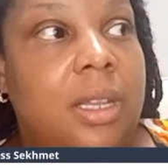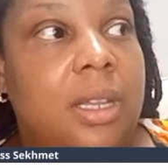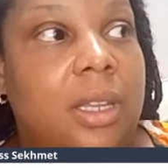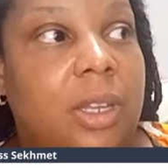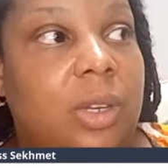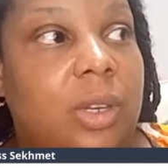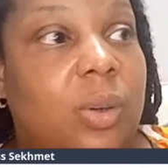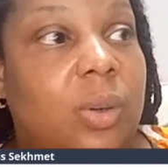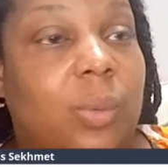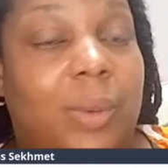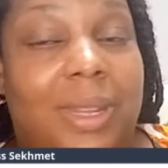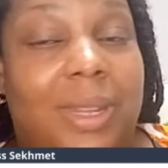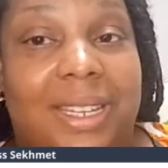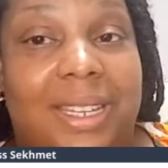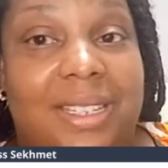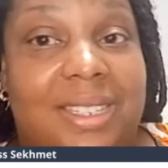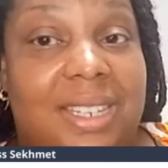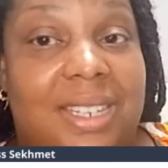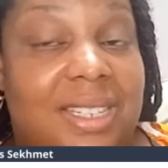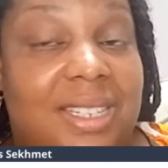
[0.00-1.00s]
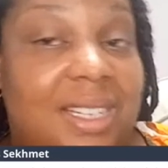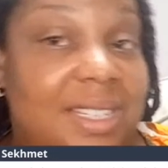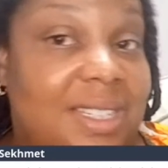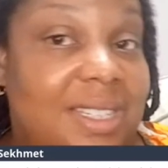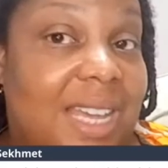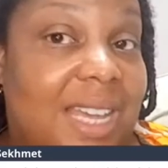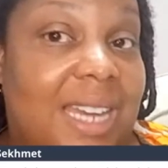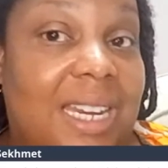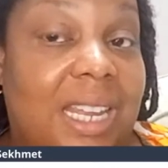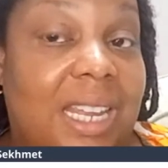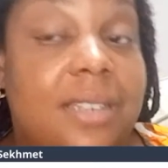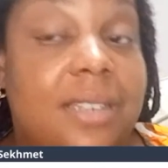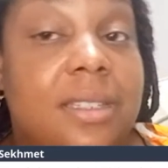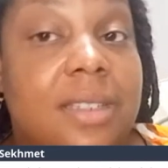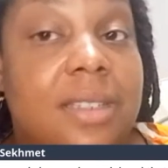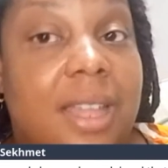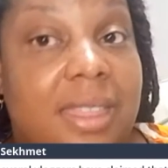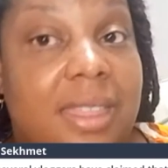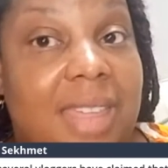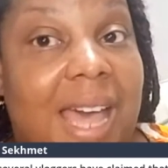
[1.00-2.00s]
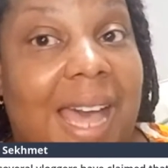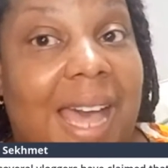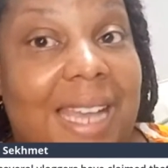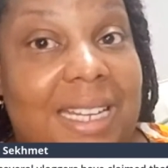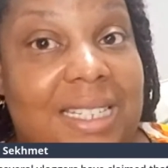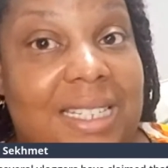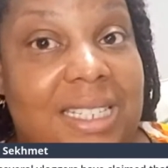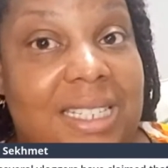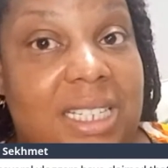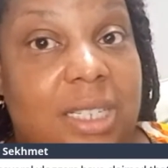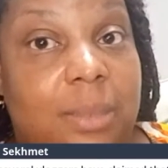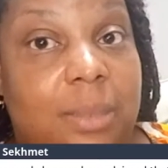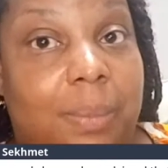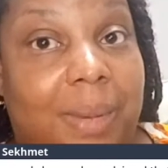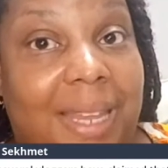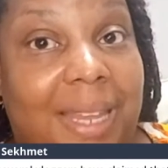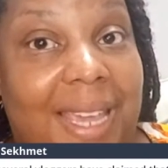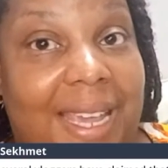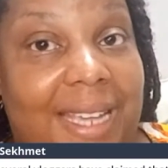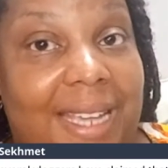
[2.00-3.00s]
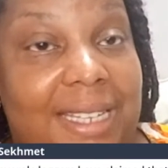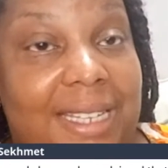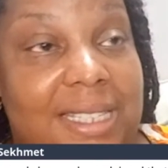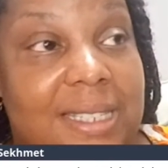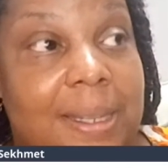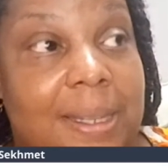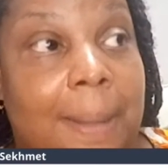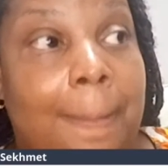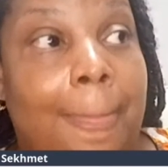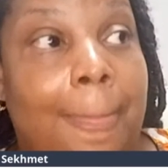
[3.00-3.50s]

when they said Tanzania is not the ideal place.